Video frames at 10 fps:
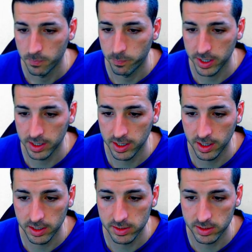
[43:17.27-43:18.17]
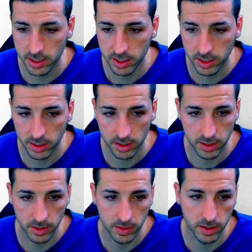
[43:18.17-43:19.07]
banking, let's say,
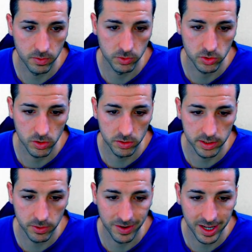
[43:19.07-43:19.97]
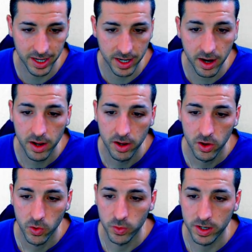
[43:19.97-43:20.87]
and then we scroll down here,
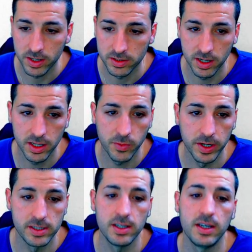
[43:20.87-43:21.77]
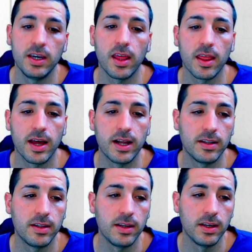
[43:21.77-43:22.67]
we can straight away see
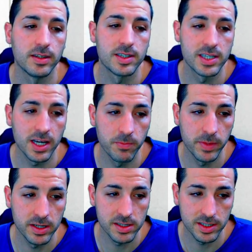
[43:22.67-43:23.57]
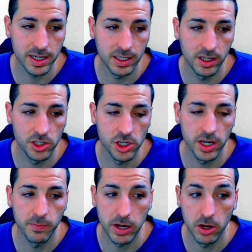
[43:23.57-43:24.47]
that the segments, strategic
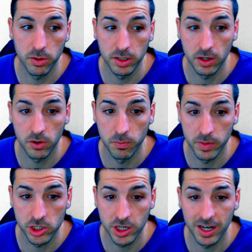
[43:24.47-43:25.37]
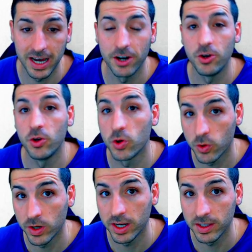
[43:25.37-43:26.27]
and priority commercial, are not
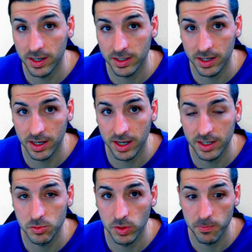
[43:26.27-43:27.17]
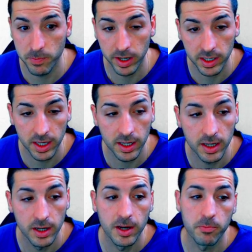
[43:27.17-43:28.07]
going to hit their targets within banking,
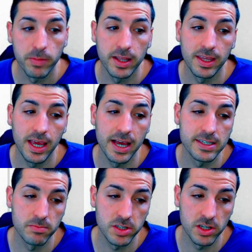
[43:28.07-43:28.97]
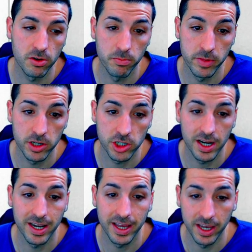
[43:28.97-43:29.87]
but the SMC
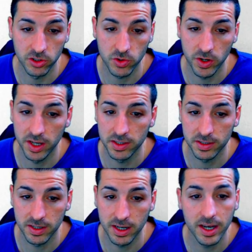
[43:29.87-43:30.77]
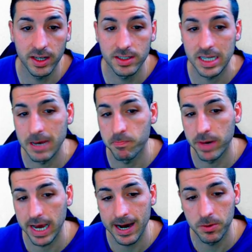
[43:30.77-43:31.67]
commercial is going to hit the targets, and by
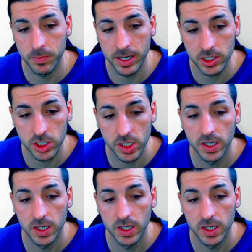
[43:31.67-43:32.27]
how much.